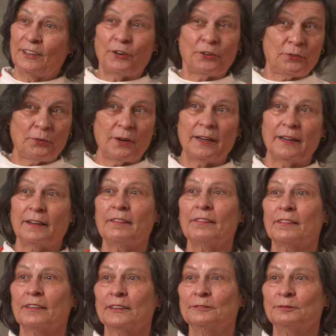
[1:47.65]

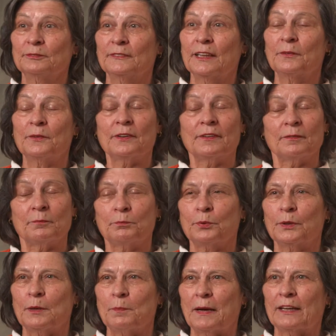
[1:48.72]
arthritis, I was in
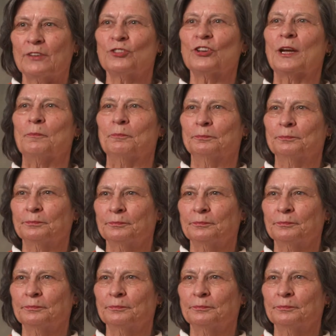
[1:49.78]
pretty bad shape.